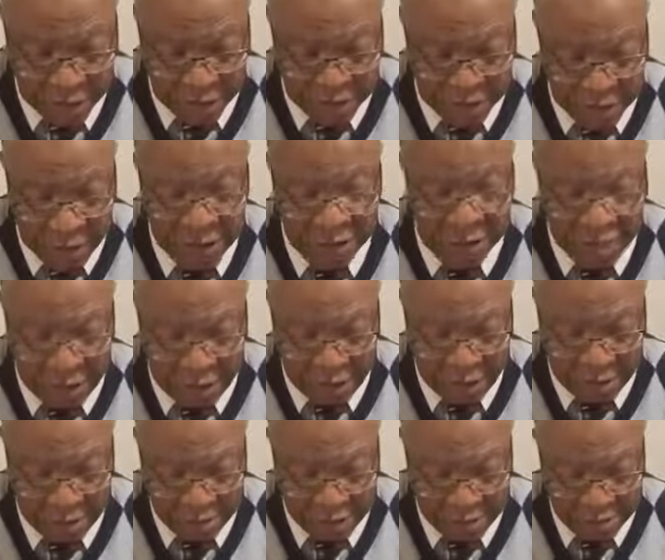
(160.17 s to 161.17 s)
to give
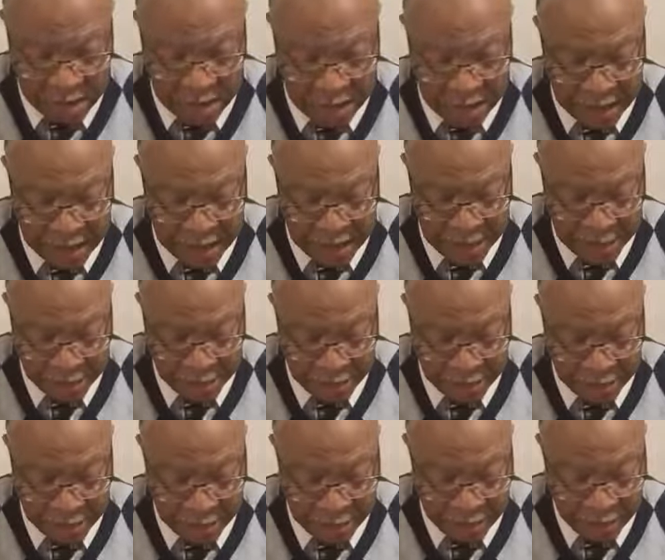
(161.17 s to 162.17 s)
glory unto my name,
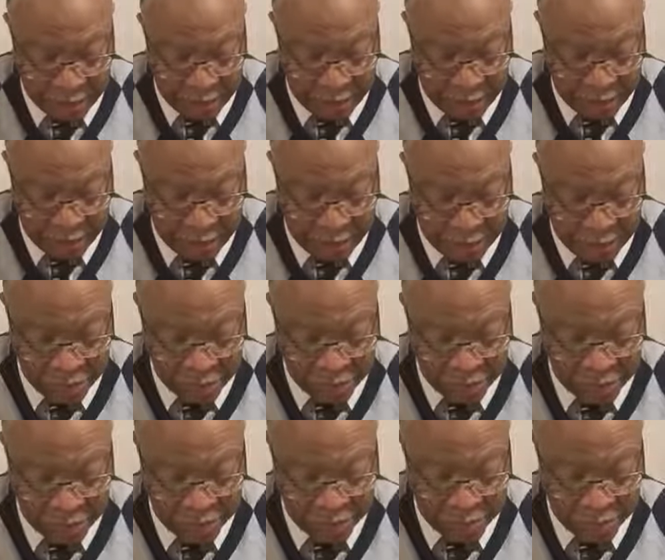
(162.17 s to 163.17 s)
saith the Lord of
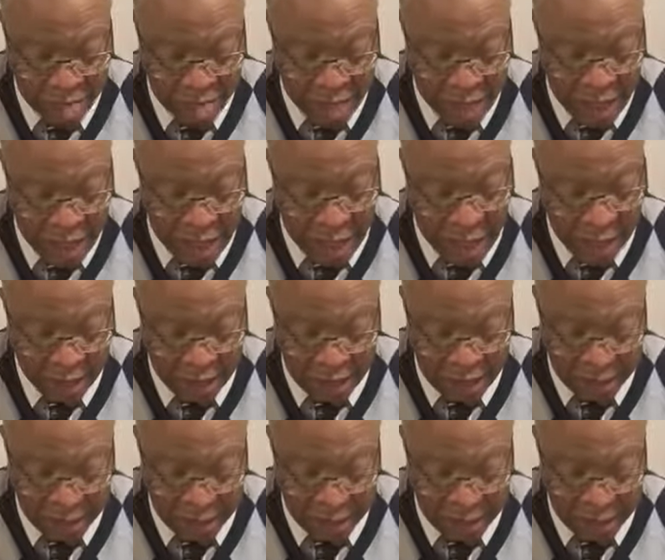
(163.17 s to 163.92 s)
hosts, I will